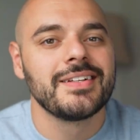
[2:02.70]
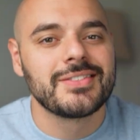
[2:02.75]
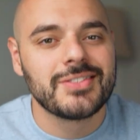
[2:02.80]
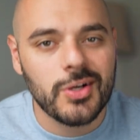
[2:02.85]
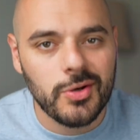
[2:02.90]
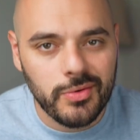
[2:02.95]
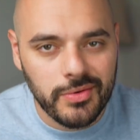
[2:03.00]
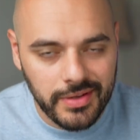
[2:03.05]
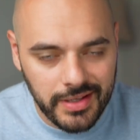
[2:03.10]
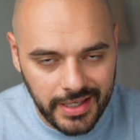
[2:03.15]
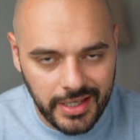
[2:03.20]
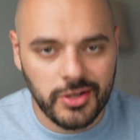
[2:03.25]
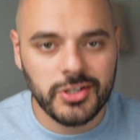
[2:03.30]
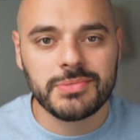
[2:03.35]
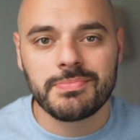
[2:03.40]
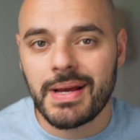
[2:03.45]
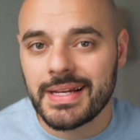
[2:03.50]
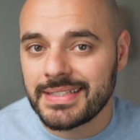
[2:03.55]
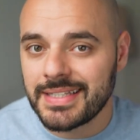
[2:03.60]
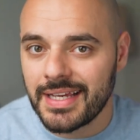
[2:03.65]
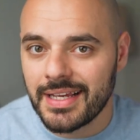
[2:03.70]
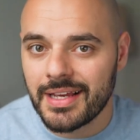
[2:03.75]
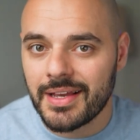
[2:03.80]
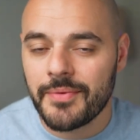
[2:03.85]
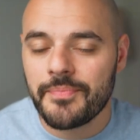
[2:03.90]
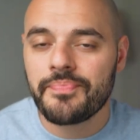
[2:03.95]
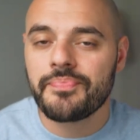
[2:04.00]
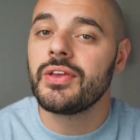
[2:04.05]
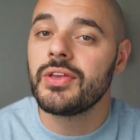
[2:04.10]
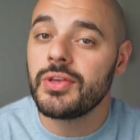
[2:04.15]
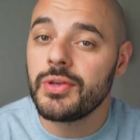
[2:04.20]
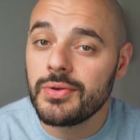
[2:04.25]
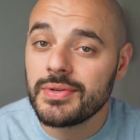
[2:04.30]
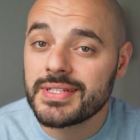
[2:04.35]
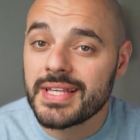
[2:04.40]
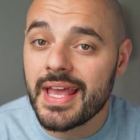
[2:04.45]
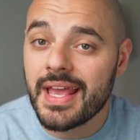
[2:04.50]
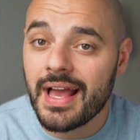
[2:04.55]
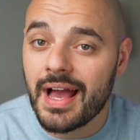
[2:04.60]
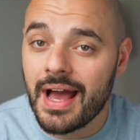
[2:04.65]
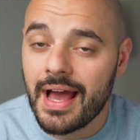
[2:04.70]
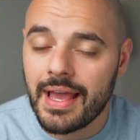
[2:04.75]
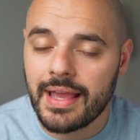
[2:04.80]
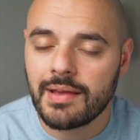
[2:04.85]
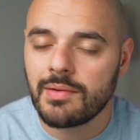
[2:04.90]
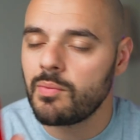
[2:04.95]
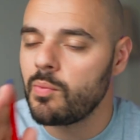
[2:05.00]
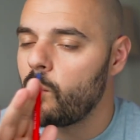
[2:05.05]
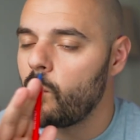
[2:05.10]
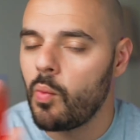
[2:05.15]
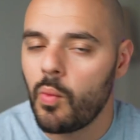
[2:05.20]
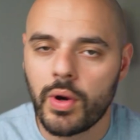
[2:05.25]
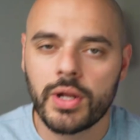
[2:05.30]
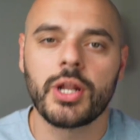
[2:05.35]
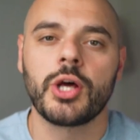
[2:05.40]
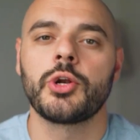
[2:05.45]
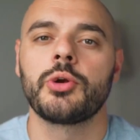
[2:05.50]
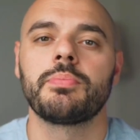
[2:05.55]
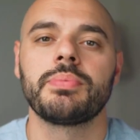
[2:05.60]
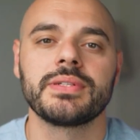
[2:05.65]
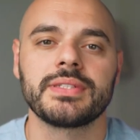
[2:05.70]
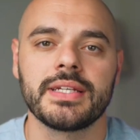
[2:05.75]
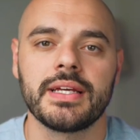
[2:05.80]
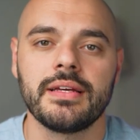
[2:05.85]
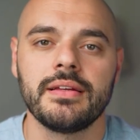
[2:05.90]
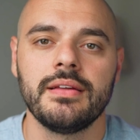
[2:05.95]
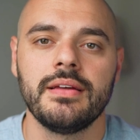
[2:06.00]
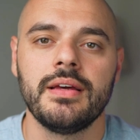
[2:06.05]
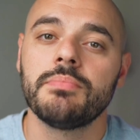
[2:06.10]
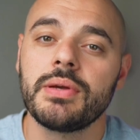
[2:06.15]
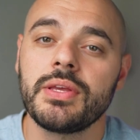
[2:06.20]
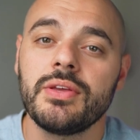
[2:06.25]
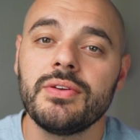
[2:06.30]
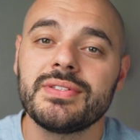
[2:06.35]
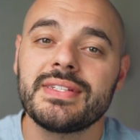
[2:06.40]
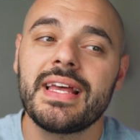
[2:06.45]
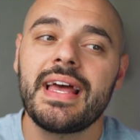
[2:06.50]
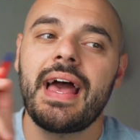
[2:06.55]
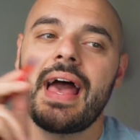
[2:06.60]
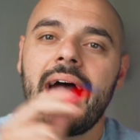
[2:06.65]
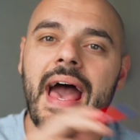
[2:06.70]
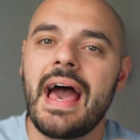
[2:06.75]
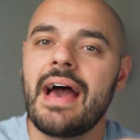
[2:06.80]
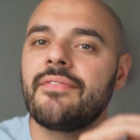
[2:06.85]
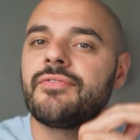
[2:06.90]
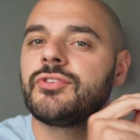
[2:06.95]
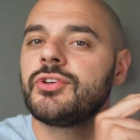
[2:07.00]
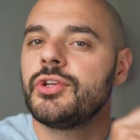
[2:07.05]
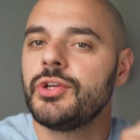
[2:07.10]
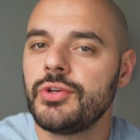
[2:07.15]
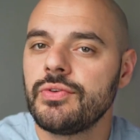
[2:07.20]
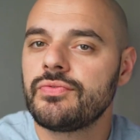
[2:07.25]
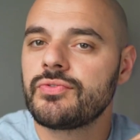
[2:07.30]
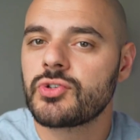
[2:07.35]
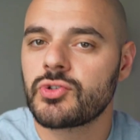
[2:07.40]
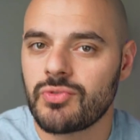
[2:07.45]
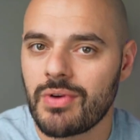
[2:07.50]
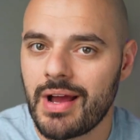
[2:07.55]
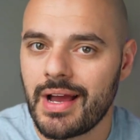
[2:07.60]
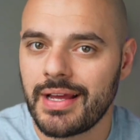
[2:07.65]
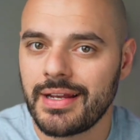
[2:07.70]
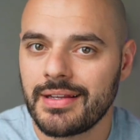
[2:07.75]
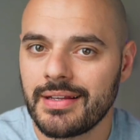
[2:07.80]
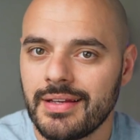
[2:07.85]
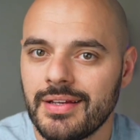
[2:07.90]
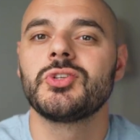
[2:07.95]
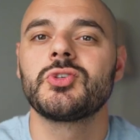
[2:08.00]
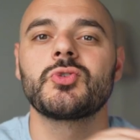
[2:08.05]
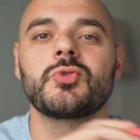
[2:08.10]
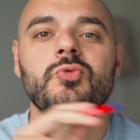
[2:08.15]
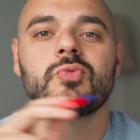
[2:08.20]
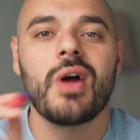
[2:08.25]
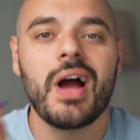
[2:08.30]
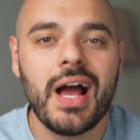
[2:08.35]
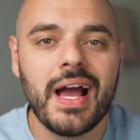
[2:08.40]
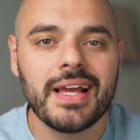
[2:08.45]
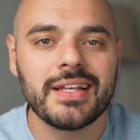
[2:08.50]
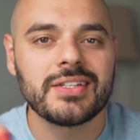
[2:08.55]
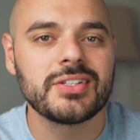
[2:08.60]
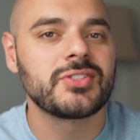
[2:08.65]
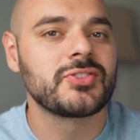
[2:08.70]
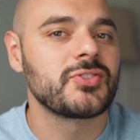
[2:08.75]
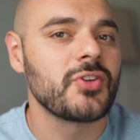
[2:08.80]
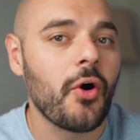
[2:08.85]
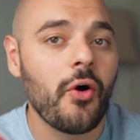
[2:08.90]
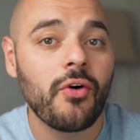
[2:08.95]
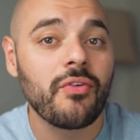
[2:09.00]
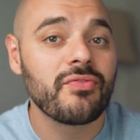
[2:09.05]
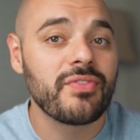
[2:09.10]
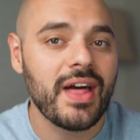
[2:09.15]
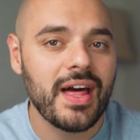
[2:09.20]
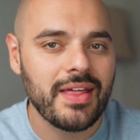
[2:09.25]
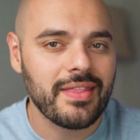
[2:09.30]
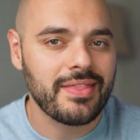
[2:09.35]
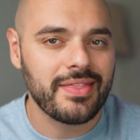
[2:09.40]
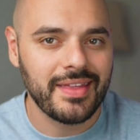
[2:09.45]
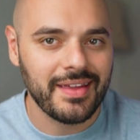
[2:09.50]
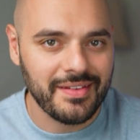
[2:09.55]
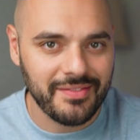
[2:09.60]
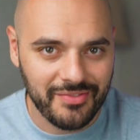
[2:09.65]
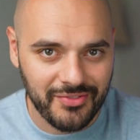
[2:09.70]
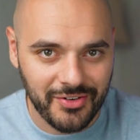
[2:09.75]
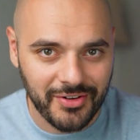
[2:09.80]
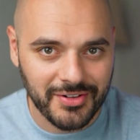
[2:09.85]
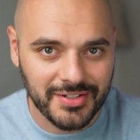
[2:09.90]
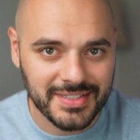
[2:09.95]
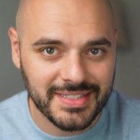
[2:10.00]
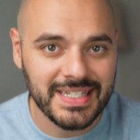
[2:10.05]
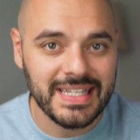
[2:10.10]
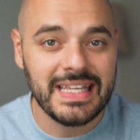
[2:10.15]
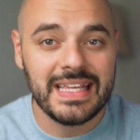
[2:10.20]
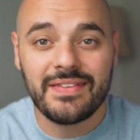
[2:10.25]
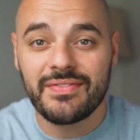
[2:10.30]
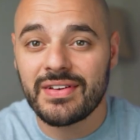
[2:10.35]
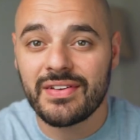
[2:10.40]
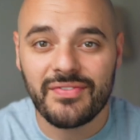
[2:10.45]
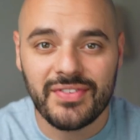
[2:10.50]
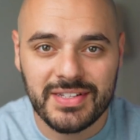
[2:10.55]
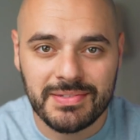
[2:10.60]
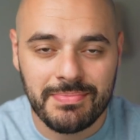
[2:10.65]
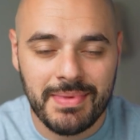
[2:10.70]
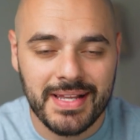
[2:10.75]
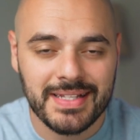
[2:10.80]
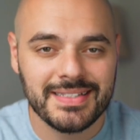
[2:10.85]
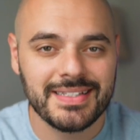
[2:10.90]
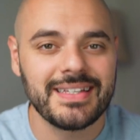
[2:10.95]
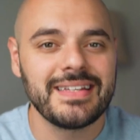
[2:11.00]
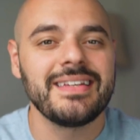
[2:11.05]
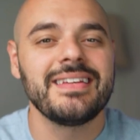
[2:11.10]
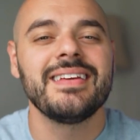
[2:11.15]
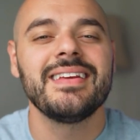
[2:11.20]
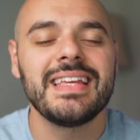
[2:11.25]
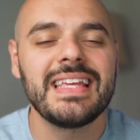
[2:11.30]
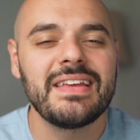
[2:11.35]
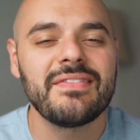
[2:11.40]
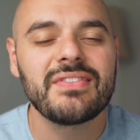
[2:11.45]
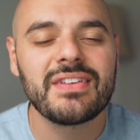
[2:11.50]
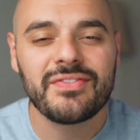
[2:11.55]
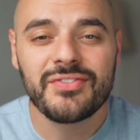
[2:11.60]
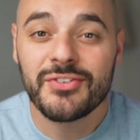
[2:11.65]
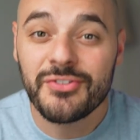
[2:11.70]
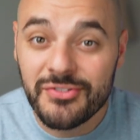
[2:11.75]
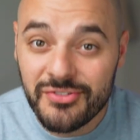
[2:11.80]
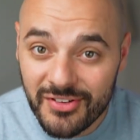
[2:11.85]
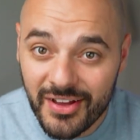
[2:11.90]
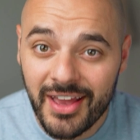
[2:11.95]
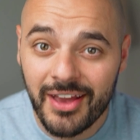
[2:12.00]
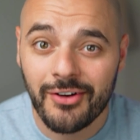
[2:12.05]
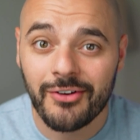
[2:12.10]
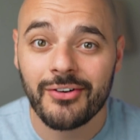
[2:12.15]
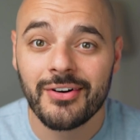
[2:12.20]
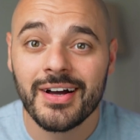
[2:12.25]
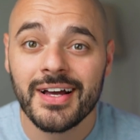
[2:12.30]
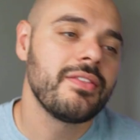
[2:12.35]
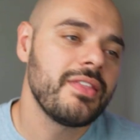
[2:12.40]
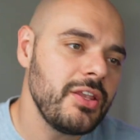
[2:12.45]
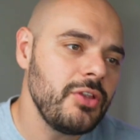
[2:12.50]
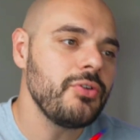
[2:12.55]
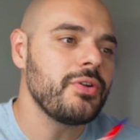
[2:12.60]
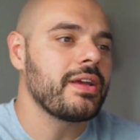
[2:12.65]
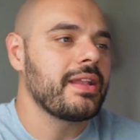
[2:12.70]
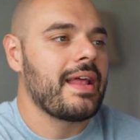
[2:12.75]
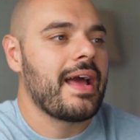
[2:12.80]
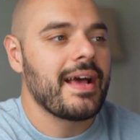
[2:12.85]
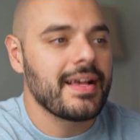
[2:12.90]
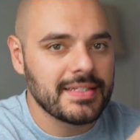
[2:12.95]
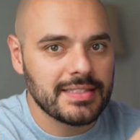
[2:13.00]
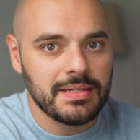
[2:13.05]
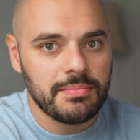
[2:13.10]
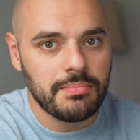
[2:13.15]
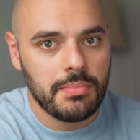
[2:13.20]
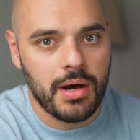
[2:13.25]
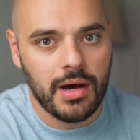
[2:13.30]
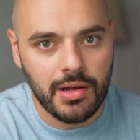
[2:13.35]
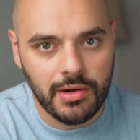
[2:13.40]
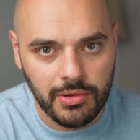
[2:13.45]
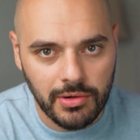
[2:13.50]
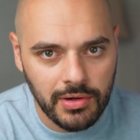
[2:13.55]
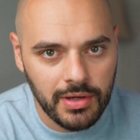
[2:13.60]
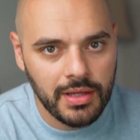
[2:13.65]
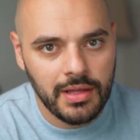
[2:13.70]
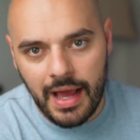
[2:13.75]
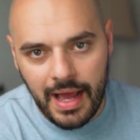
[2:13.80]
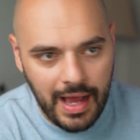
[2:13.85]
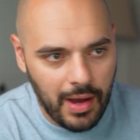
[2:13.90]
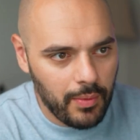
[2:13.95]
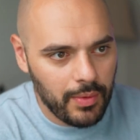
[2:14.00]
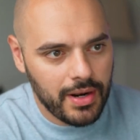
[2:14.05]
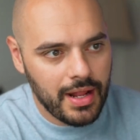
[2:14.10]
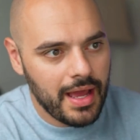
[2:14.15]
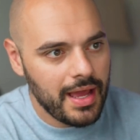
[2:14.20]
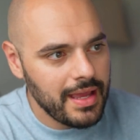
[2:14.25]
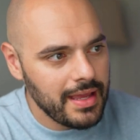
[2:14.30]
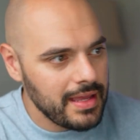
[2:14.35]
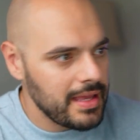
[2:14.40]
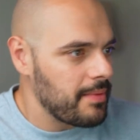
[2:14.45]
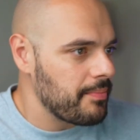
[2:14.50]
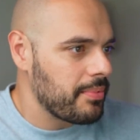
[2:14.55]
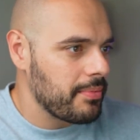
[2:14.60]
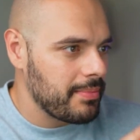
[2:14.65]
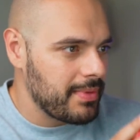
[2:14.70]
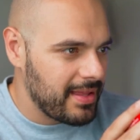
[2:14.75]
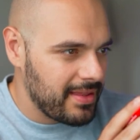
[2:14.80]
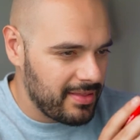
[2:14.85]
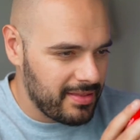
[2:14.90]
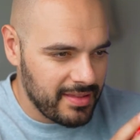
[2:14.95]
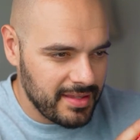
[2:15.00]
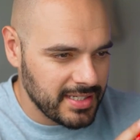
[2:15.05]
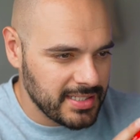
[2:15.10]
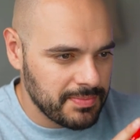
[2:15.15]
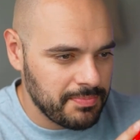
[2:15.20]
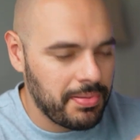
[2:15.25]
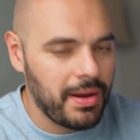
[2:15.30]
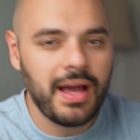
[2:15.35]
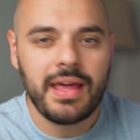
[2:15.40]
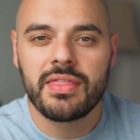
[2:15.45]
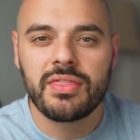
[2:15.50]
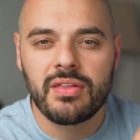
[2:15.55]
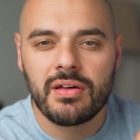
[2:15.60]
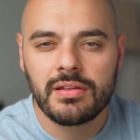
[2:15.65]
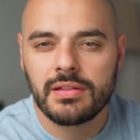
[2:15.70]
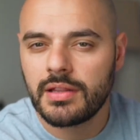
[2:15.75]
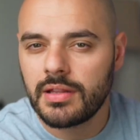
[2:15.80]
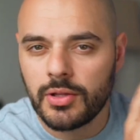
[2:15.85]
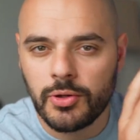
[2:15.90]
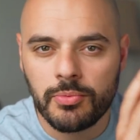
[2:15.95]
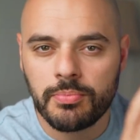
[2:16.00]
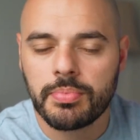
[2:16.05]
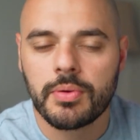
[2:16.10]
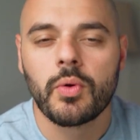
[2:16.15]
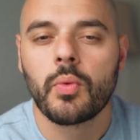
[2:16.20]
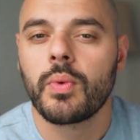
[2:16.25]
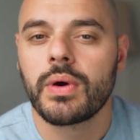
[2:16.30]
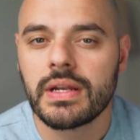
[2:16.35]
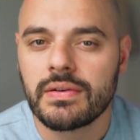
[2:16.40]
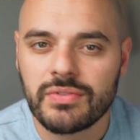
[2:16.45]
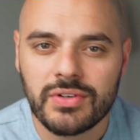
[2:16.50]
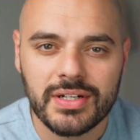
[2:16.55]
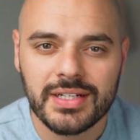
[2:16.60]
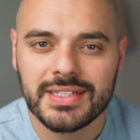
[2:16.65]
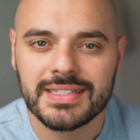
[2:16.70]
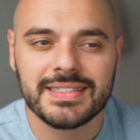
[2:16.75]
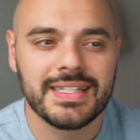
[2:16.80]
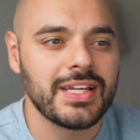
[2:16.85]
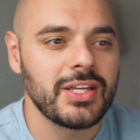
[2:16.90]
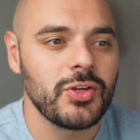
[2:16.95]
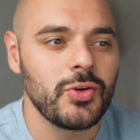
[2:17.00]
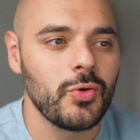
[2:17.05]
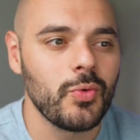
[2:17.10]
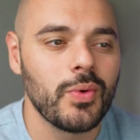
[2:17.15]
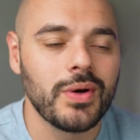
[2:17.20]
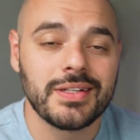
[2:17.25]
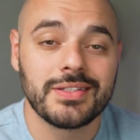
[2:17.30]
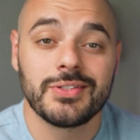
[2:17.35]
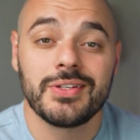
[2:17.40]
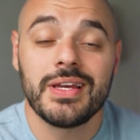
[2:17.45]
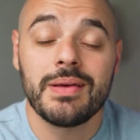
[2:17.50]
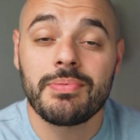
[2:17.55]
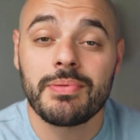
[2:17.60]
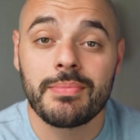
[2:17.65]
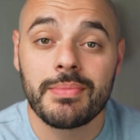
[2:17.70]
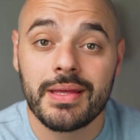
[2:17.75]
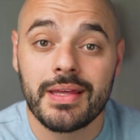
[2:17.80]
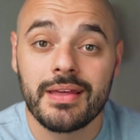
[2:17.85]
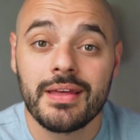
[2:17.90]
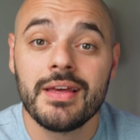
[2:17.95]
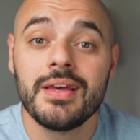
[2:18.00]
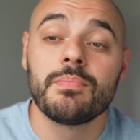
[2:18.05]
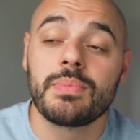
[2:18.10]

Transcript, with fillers: So here's my take. Use AI 100%, but use it after you've tried. Try to solve that thing first, even if it's messy, even if you fail. Then you can ask the model, how would I implement this Python loop or whatever it is that you want to implement?